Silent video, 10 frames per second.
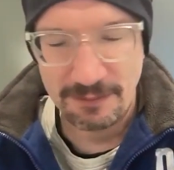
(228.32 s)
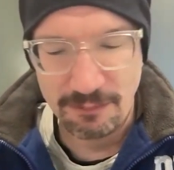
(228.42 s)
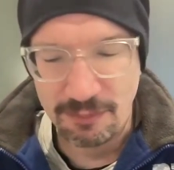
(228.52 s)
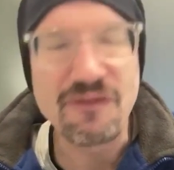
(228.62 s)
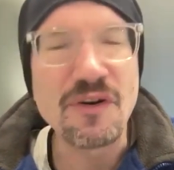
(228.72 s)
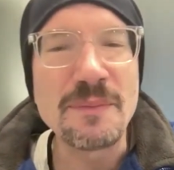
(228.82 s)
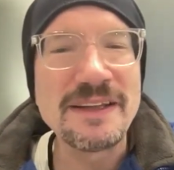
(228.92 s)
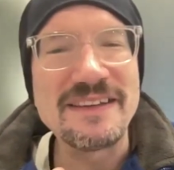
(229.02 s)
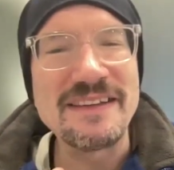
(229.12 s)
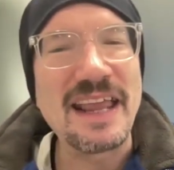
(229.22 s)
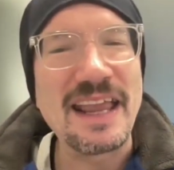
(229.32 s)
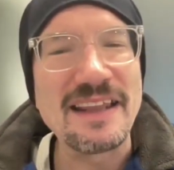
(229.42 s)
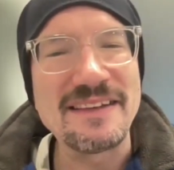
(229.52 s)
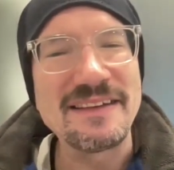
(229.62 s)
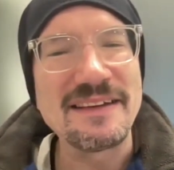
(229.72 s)
performance
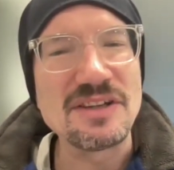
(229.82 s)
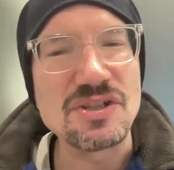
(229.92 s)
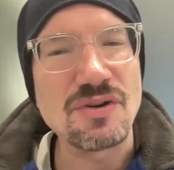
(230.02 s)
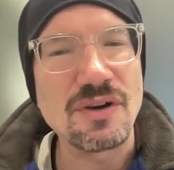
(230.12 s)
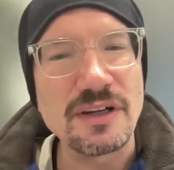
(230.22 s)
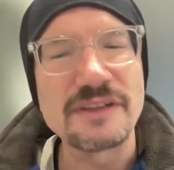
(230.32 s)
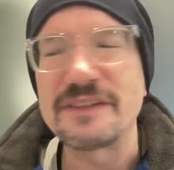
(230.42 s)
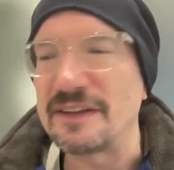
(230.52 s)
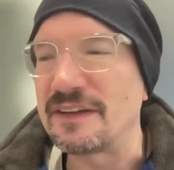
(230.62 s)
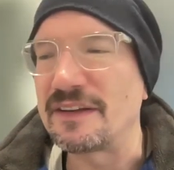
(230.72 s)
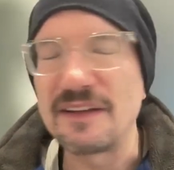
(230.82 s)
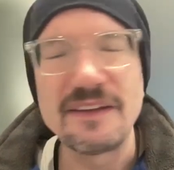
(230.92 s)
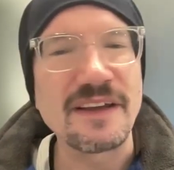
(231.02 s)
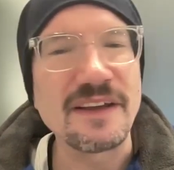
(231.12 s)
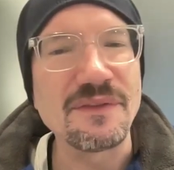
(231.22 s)
enhancing drugs and
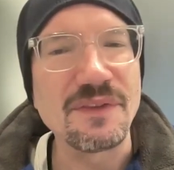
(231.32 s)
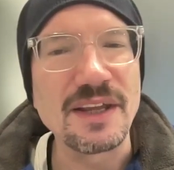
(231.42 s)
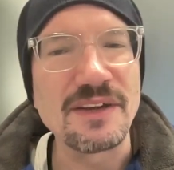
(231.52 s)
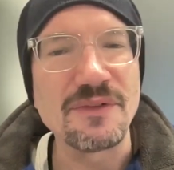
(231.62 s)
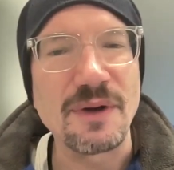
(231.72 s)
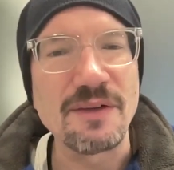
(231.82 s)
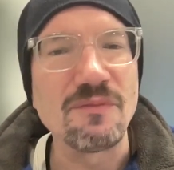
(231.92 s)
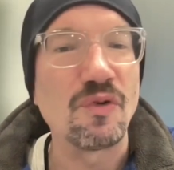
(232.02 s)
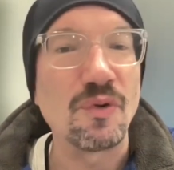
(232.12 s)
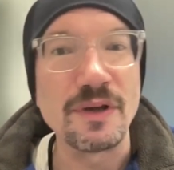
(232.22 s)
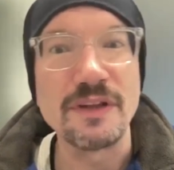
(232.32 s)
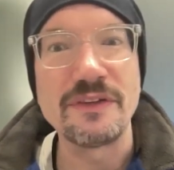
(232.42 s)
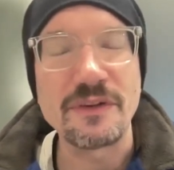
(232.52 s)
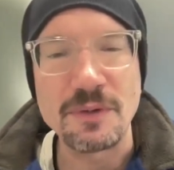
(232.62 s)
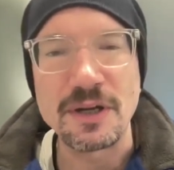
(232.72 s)
these kinds of things, right?
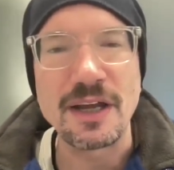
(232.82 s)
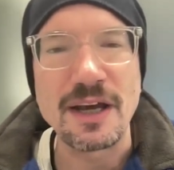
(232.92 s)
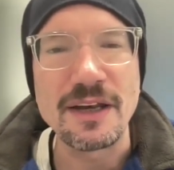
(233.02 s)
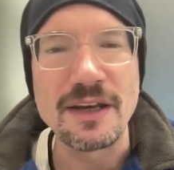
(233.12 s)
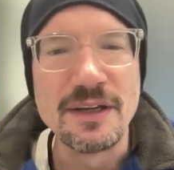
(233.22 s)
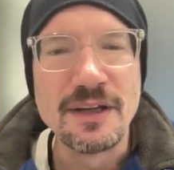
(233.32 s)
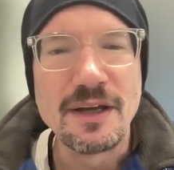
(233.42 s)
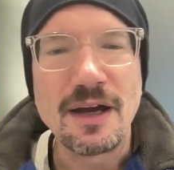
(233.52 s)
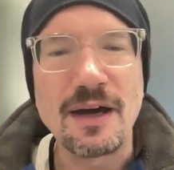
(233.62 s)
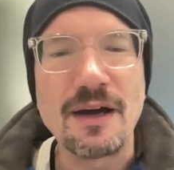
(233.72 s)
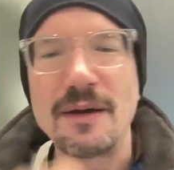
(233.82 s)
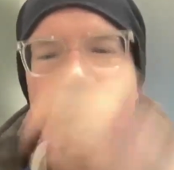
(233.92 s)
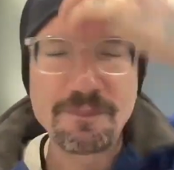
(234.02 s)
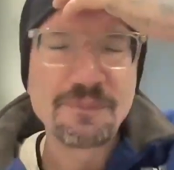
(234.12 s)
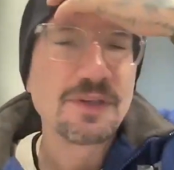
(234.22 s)
Roids or whatnot.
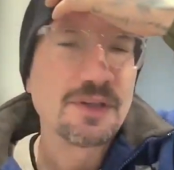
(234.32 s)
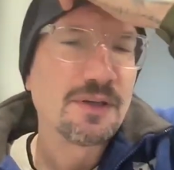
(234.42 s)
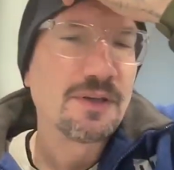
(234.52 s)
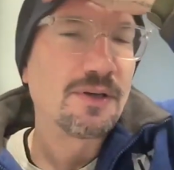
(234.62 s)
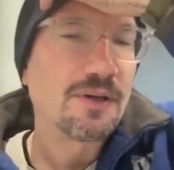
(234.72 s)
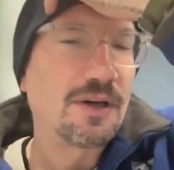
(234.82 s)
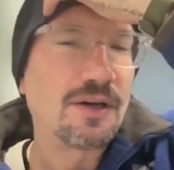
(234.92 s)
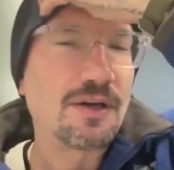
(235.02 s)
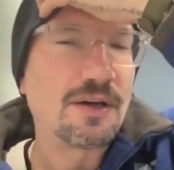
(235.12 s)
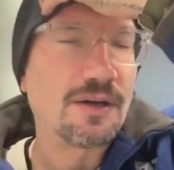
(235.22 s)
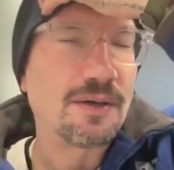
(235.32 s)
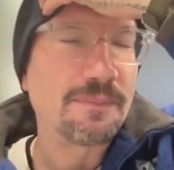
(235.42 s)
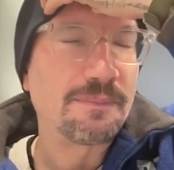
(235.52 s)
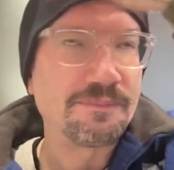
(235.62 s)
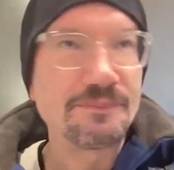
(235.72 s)
Um,
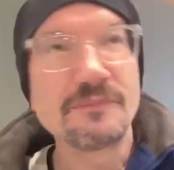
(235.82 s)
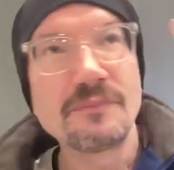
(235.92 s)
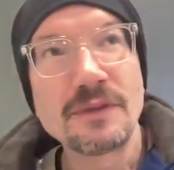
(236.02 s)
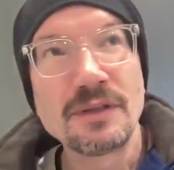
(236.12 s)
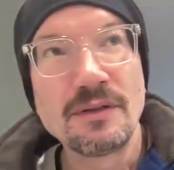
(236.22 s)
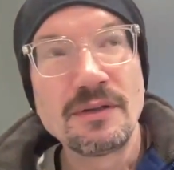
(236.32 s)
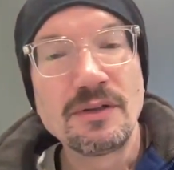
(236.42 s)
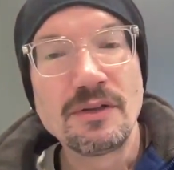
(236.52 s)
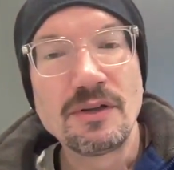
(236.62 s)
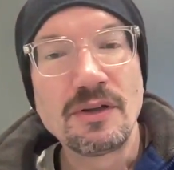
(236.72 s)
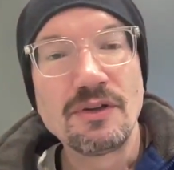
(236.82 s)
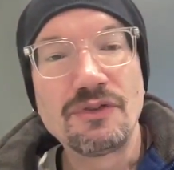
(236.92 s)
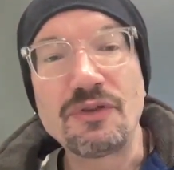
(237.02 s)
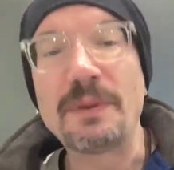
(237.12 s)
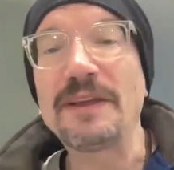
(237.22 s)
um,
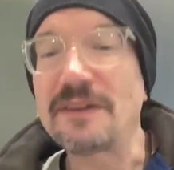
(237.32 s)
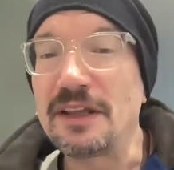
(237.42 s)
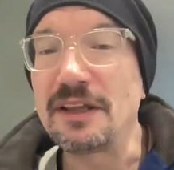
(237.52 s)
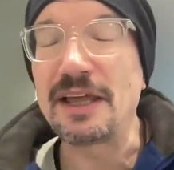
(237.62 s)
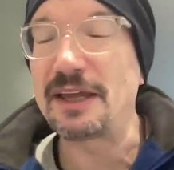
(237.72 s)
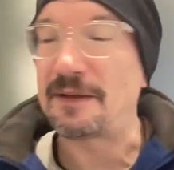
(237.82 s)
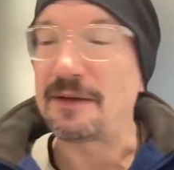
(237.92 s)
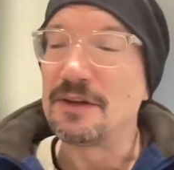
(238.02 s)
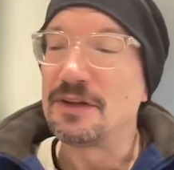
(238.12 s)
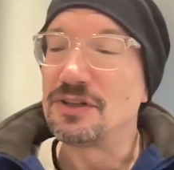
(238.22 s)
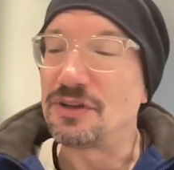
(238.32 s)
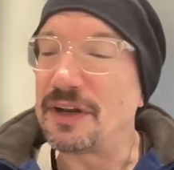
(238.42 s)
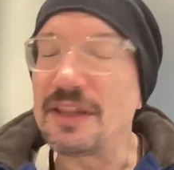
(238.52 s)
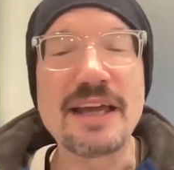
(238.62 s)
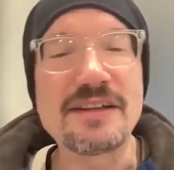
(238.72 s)
so basically, like
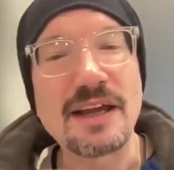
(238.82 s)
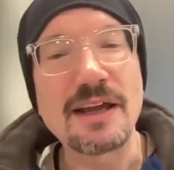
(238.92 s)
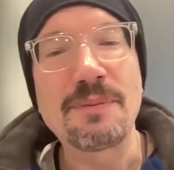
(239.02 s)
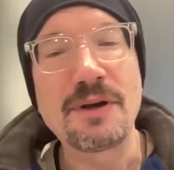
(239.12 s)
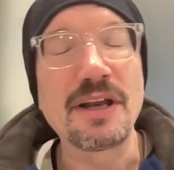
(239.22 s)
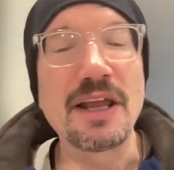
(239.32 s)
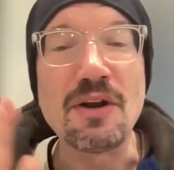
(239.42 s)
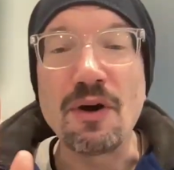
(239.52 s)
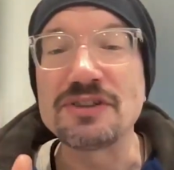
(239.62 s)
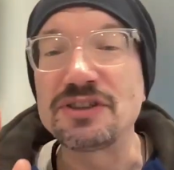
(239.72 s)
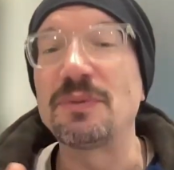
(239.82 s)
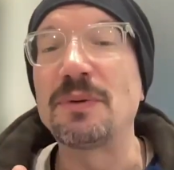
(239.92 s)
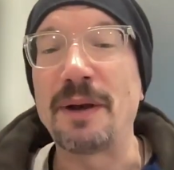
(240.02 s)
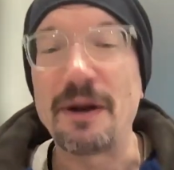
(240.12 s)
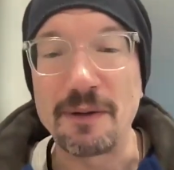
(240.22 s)
during that time period, and also
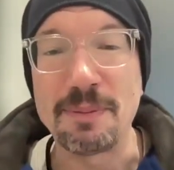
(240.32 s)
with Barry